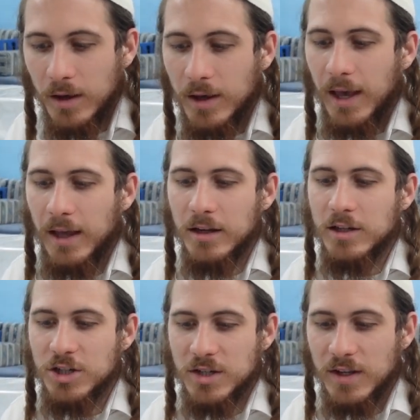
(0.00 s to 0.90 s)
Ken
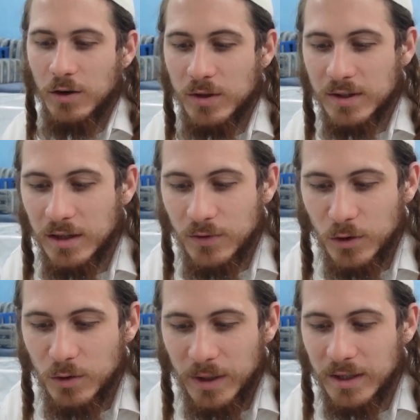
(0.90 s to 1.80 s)
kshezer rotze
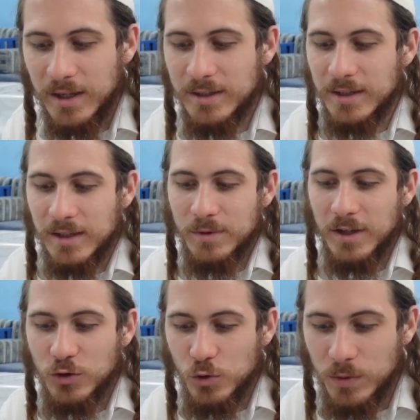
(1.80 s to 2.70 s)
livnot Beit Knesset
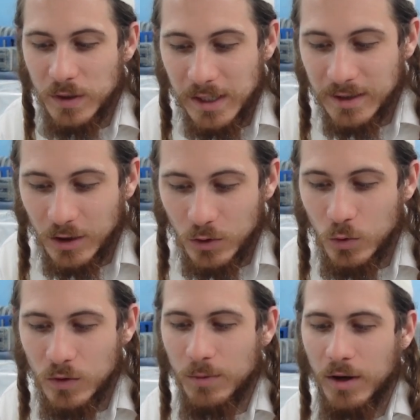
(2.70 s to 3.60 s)
nimtza shu b'chinat
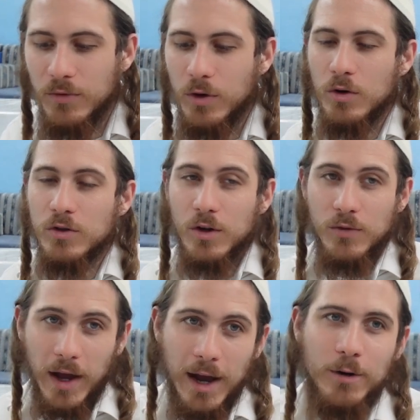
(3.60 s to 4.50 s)
achdut im chavero. So
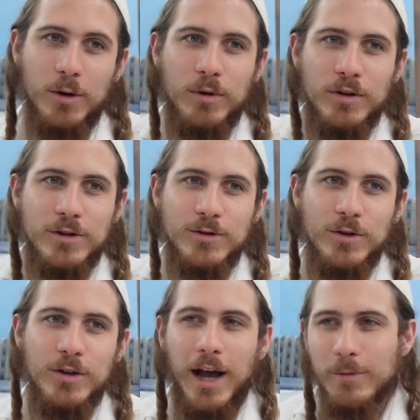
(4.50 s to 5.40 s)
if I want to build a
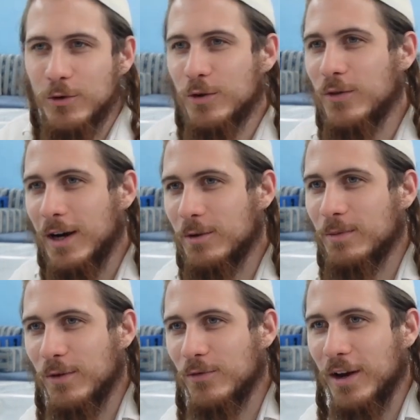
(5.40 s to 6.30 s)
shul, I'm unified with
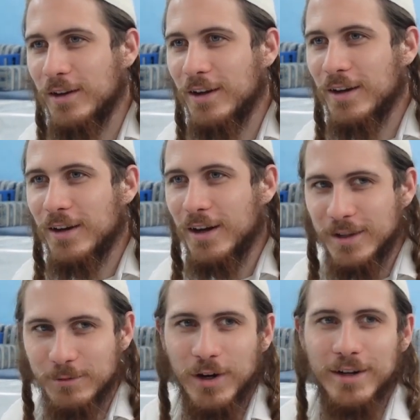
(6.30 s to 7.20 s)
my friend, because
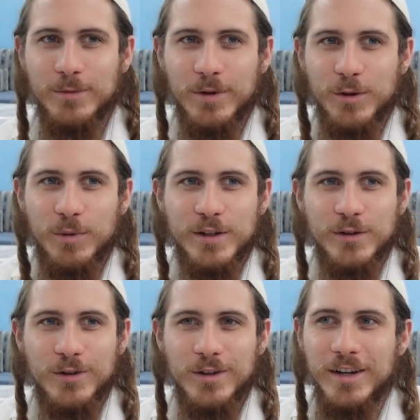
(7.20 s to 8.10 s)
I'm trying to build a place of
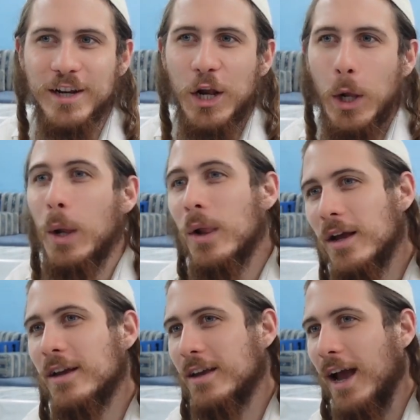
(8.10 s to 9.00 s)
unity,
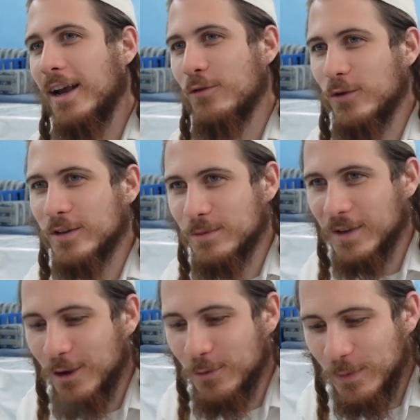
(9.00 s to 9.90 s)
I can force him to
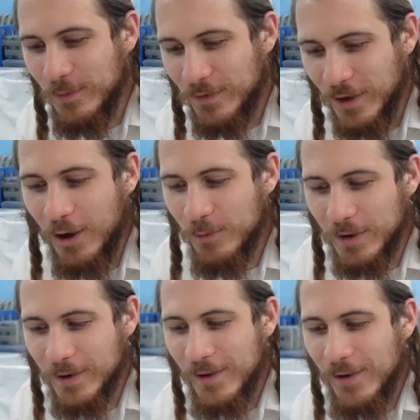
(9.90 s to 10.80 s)
help him, to help me.